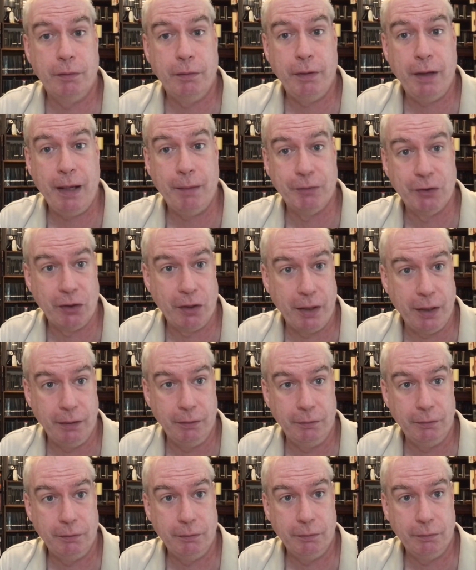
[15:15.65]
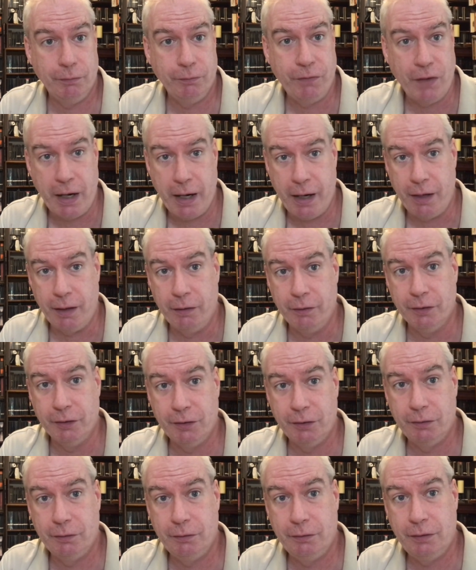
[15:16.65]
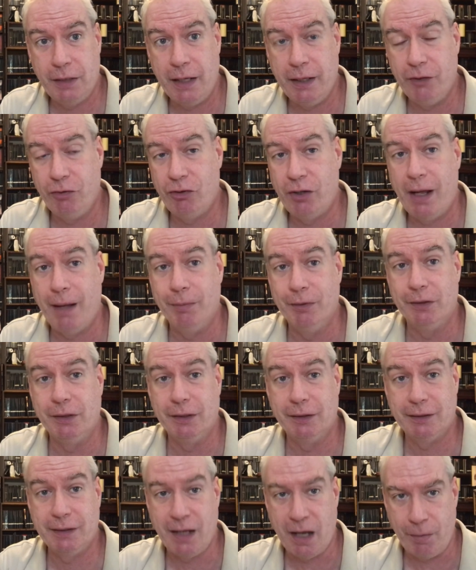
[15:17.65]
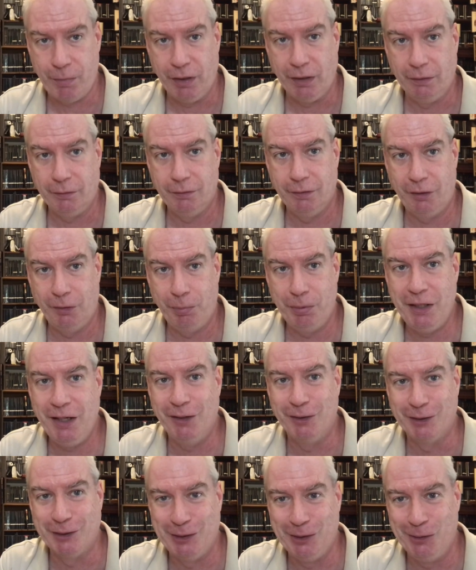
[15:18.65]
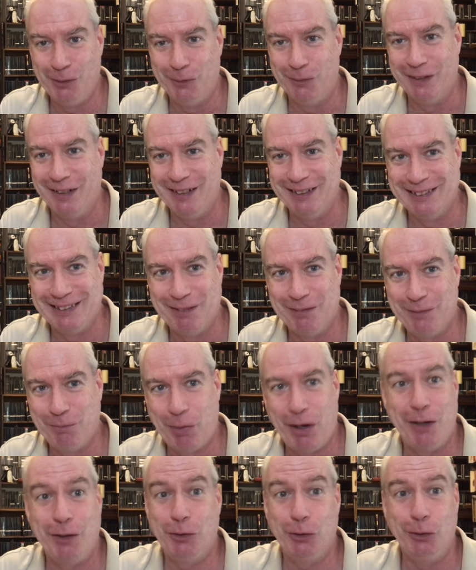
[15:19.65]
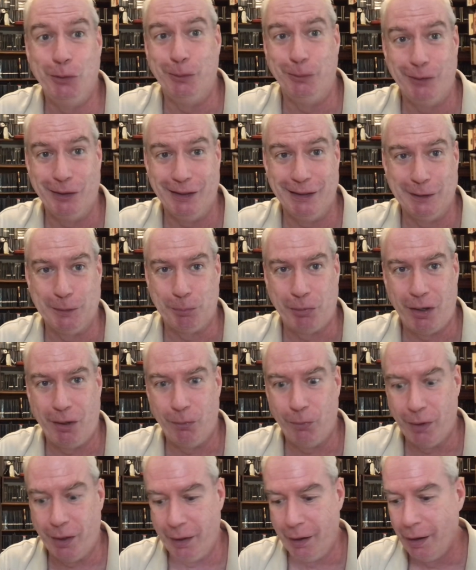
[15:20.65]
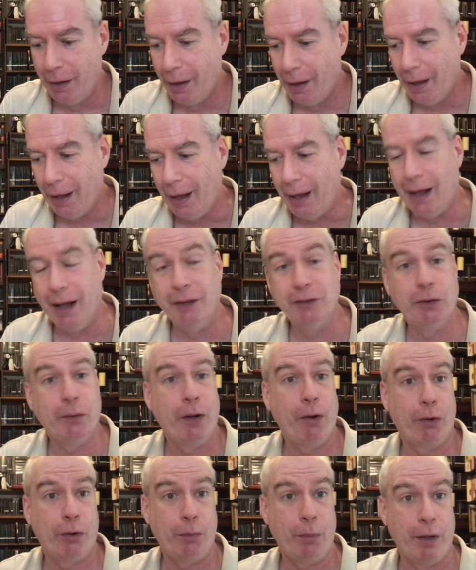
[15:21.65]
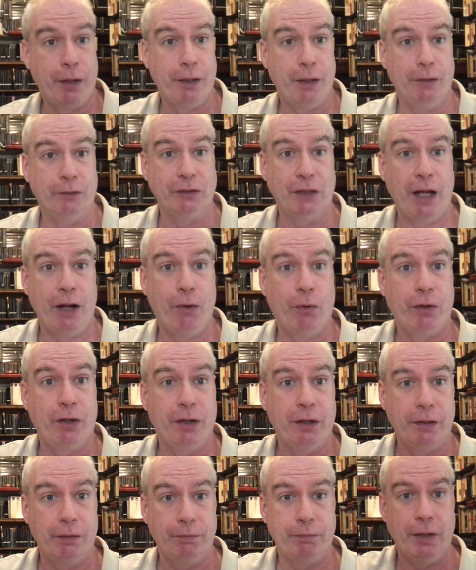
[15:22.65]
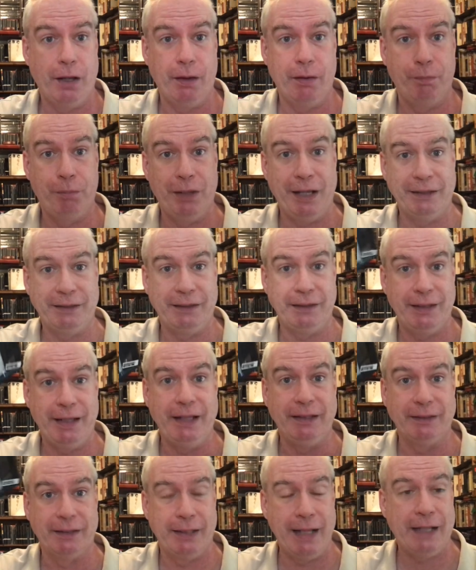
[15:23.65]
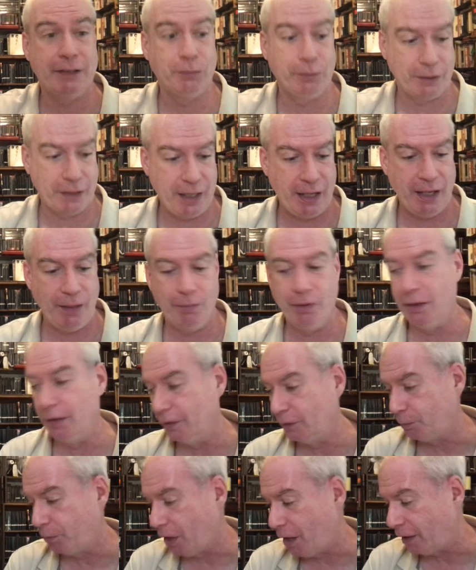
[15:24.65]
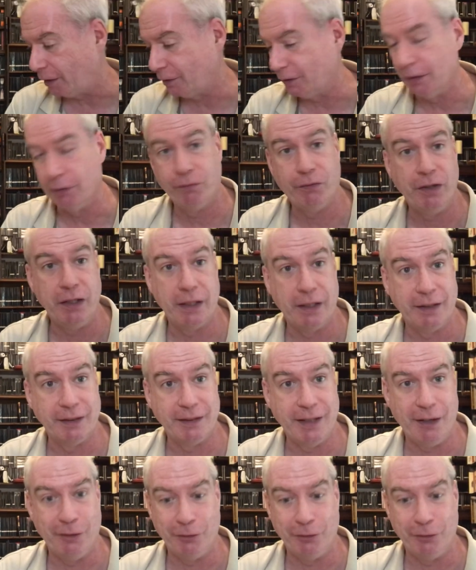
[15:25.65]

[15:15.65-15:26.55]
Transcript: Amazon Fire, this 10-inch tablet that's coming, that'll be here soon, that is the part two to this part one. Uh, so I ordered one of those. I ordered a, a, plastic case, and that's what came in this box that Frida has now